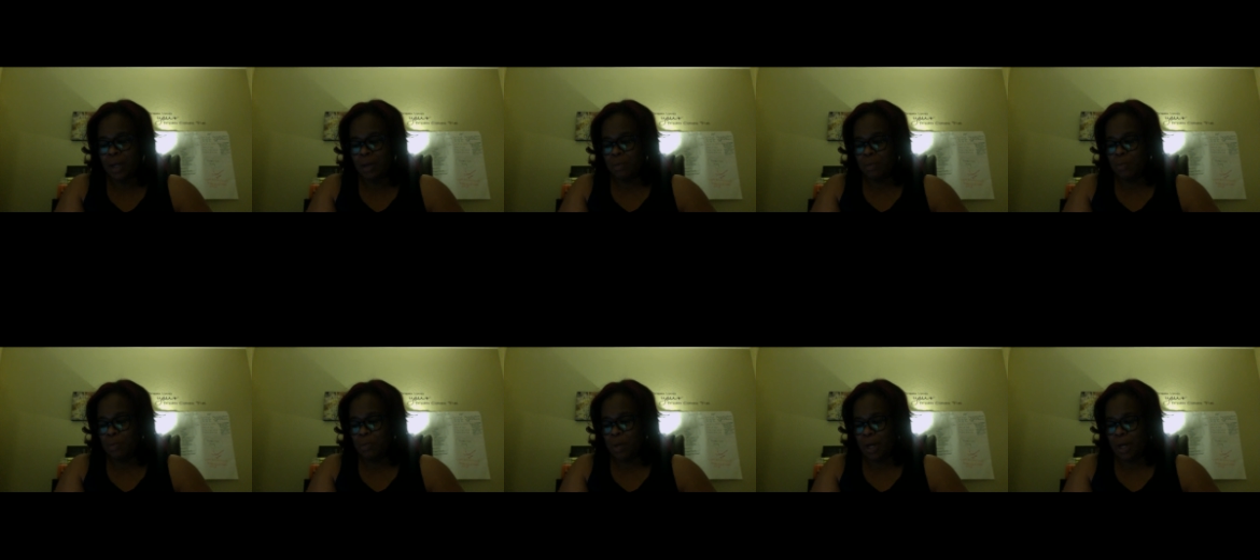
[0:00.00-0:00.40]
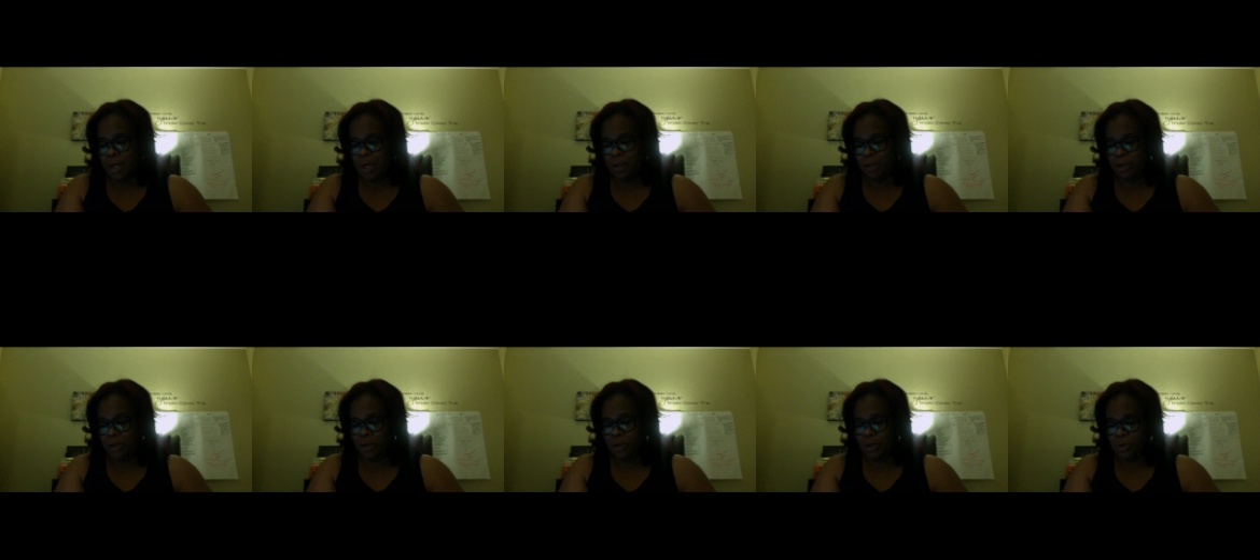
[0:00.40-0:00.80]

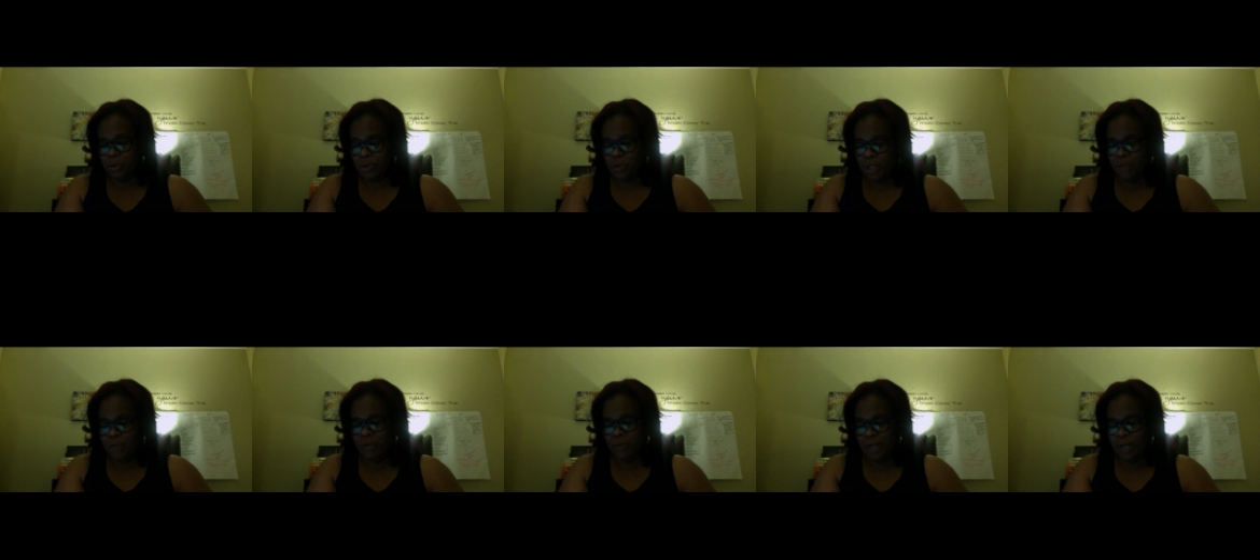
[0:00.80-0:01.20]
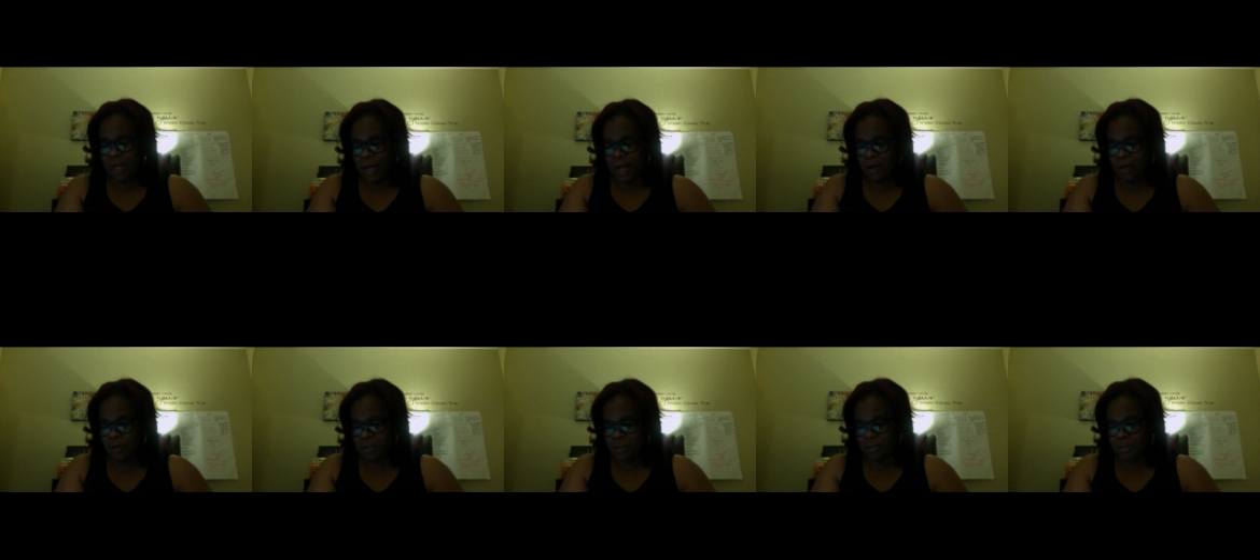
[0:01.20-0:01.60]
But, you know, even
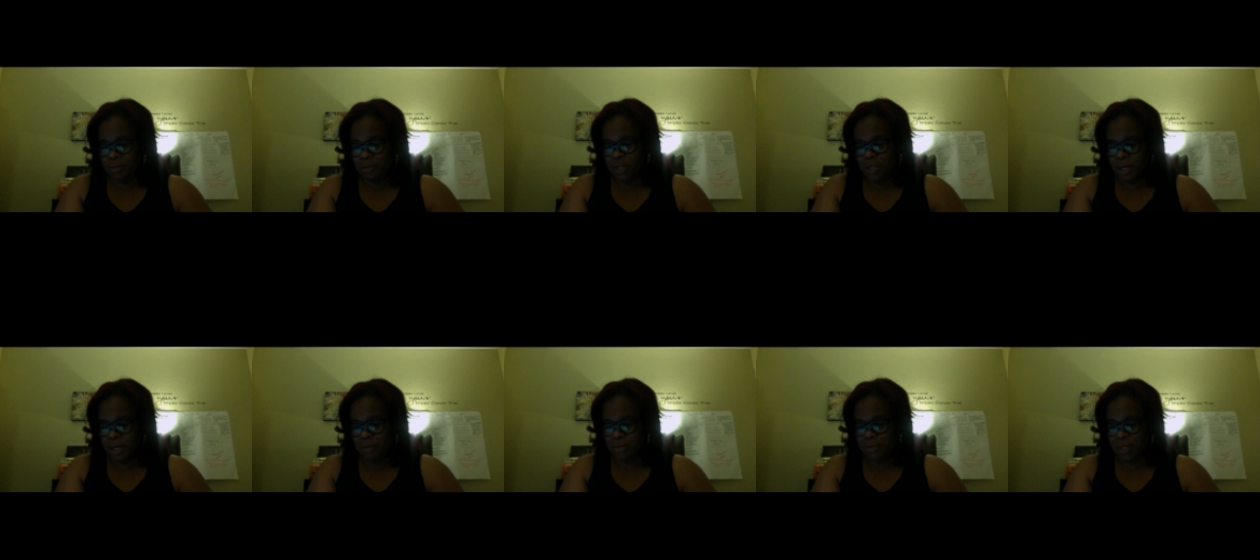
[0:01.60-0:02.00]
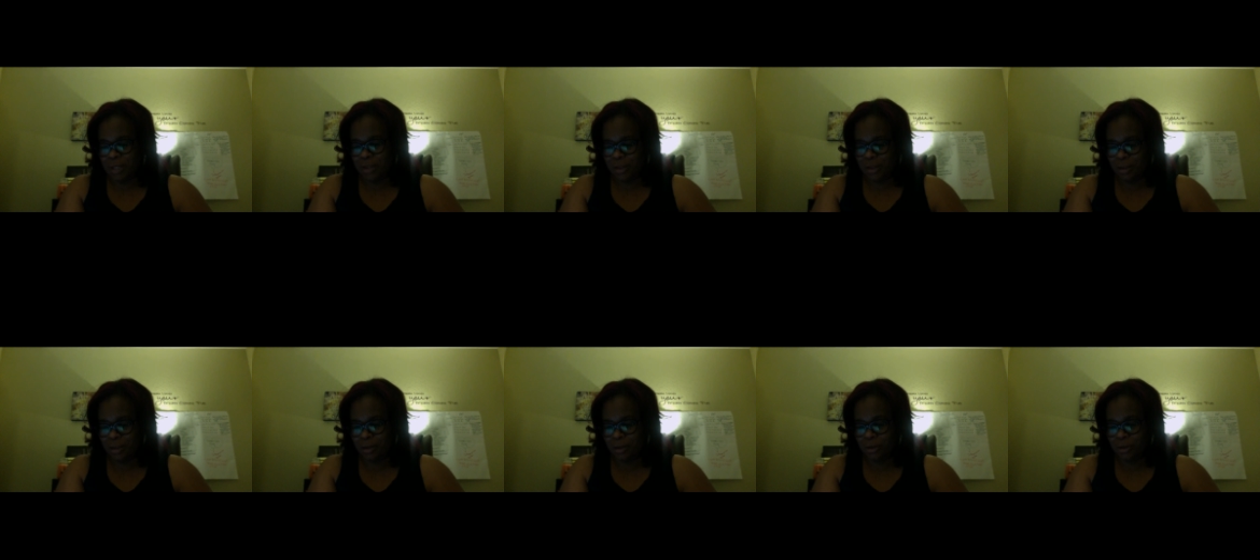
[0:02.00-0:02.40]
now, sometimes I
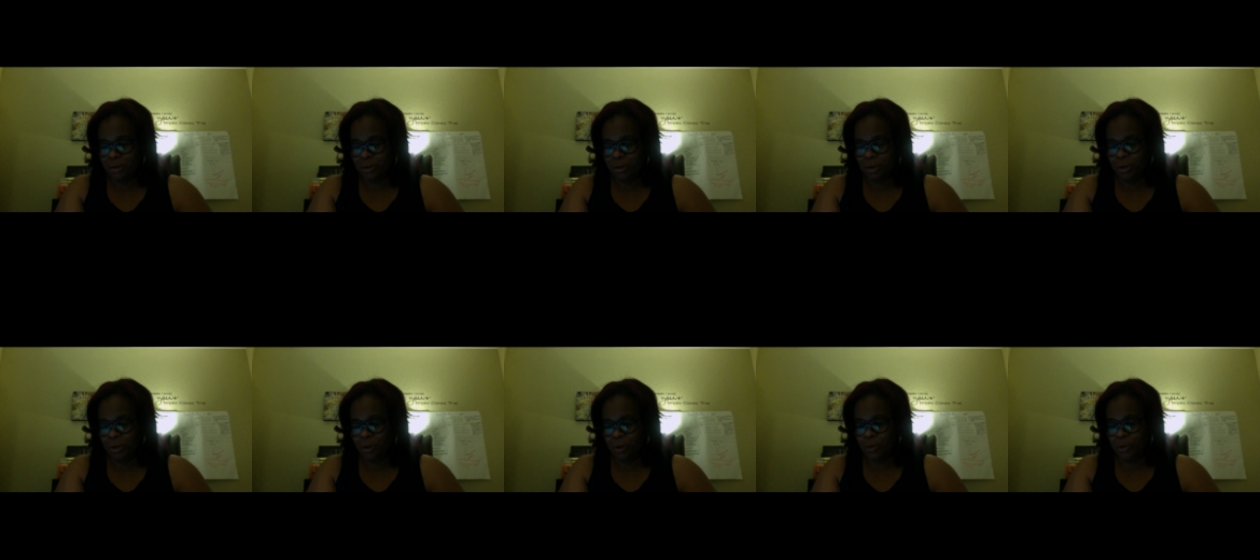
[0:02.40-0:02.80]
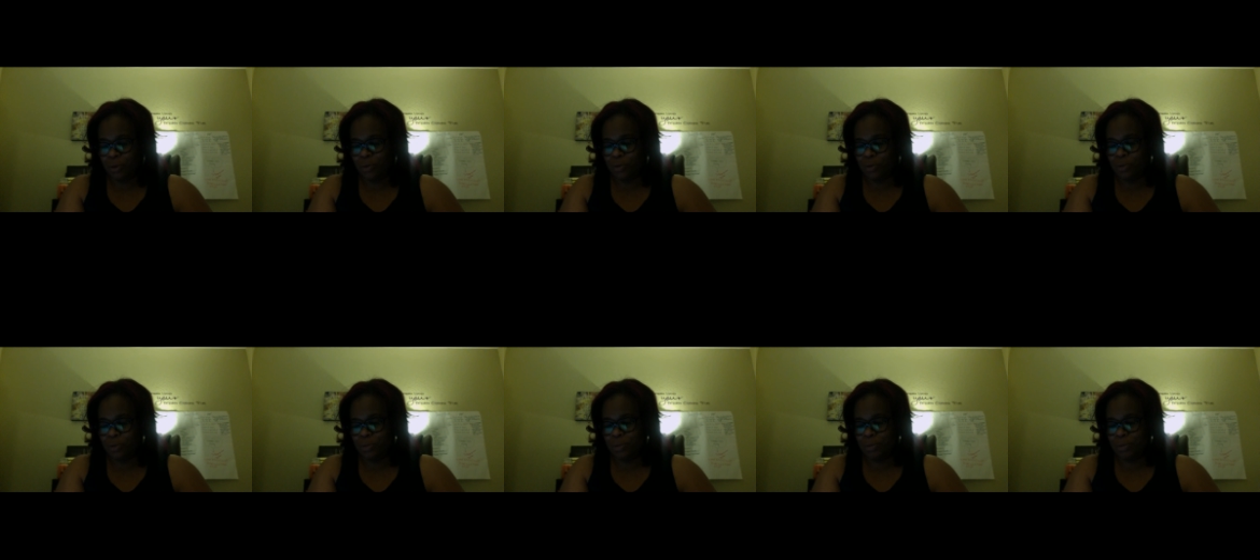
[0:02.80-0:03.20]
think, you
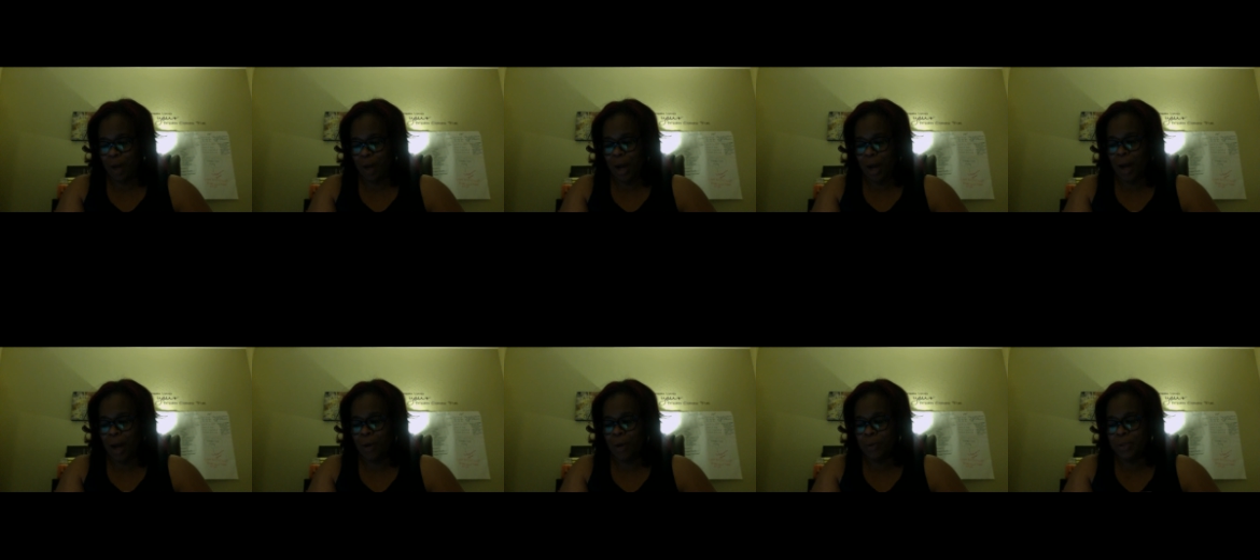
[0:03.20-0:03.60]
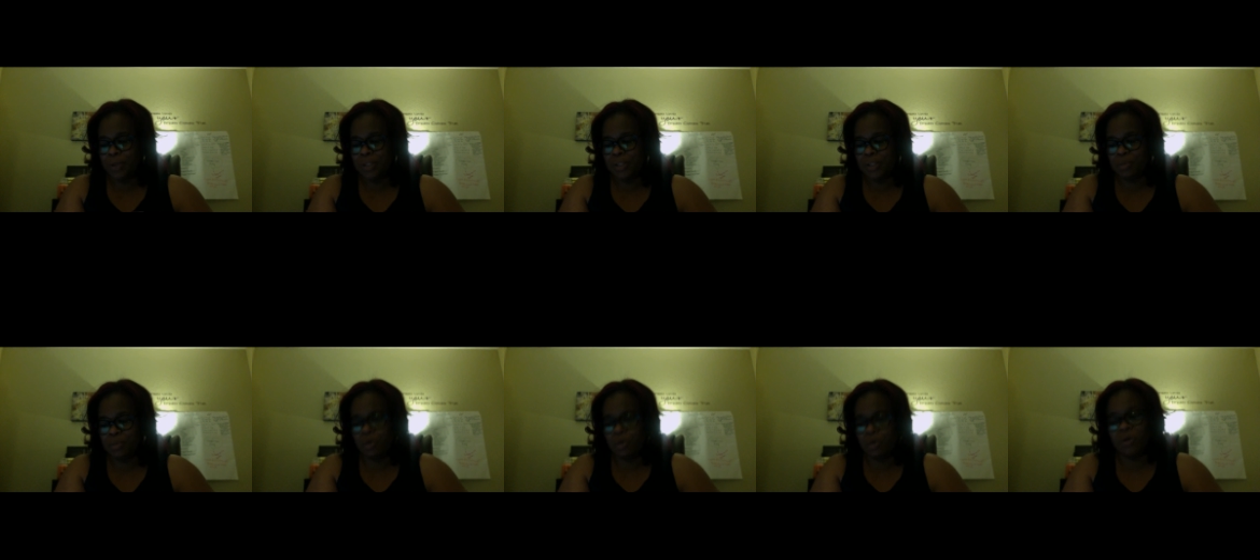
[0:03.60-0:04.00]
know, I
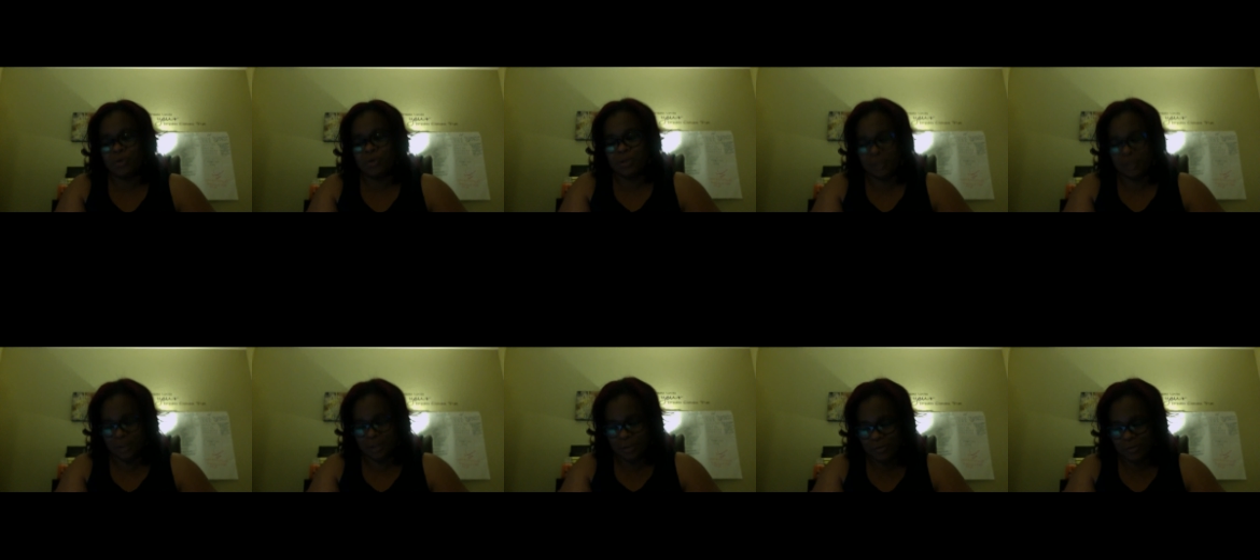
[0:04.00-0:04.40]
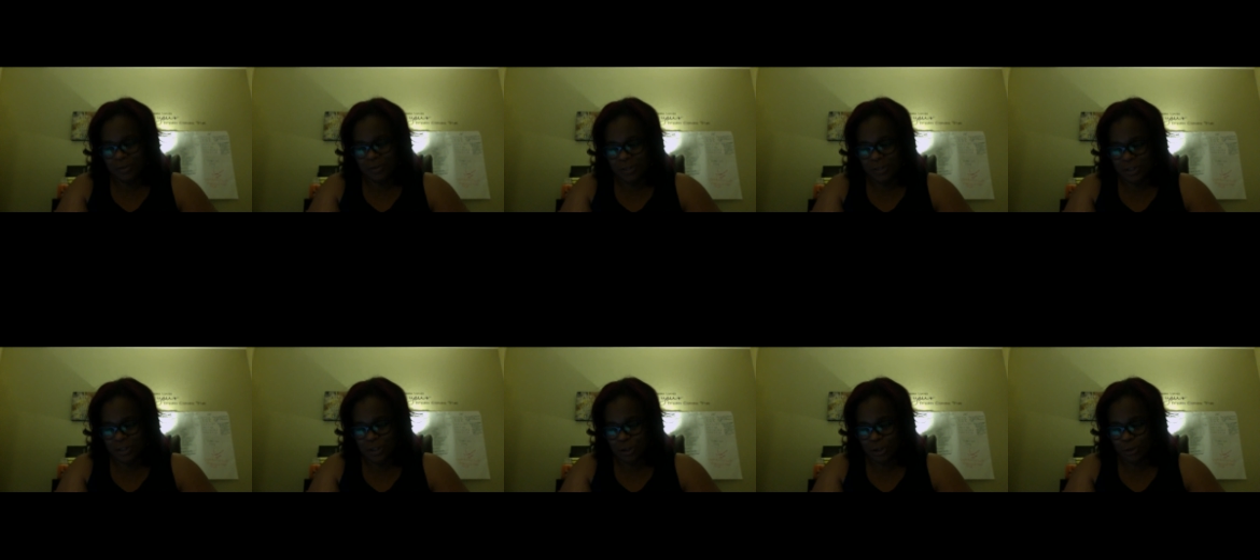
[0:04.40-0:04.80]
was supposed to leave
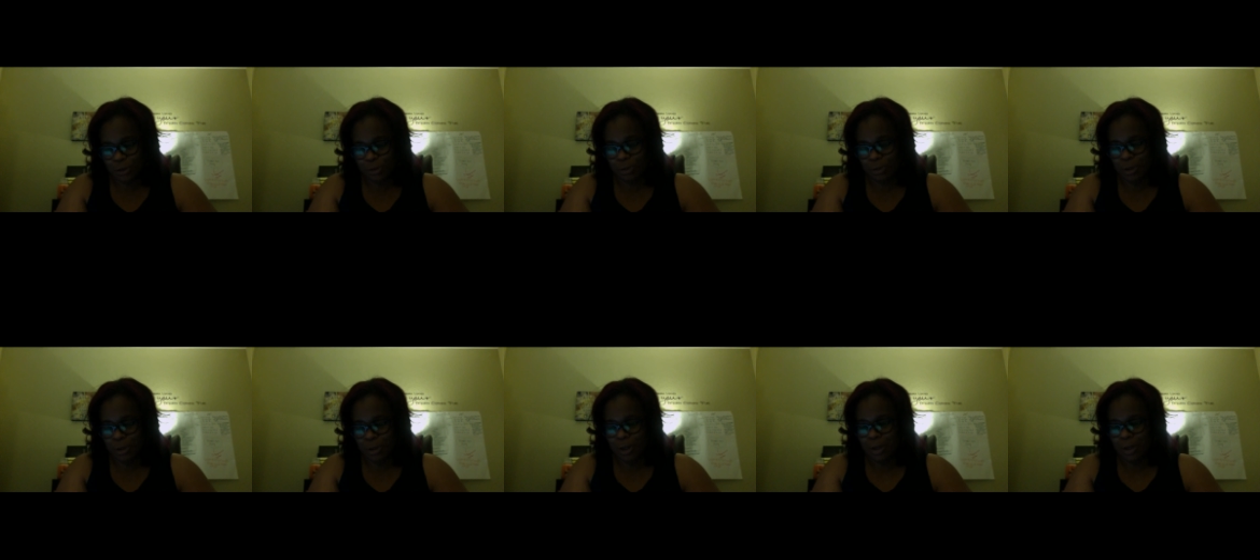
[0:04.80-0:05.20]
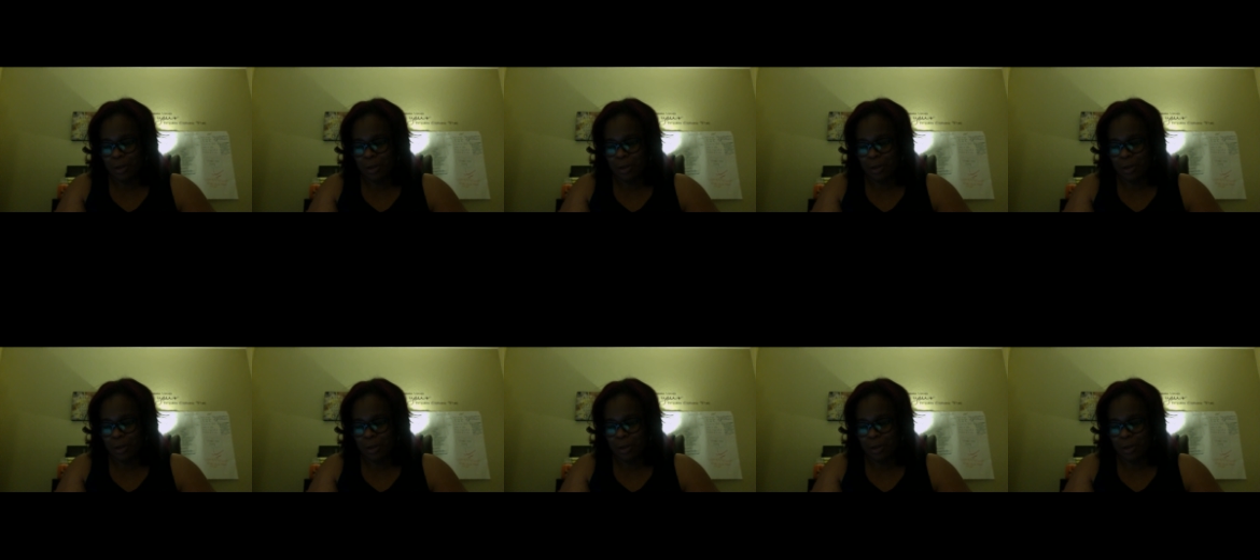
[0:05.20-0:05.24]
this year.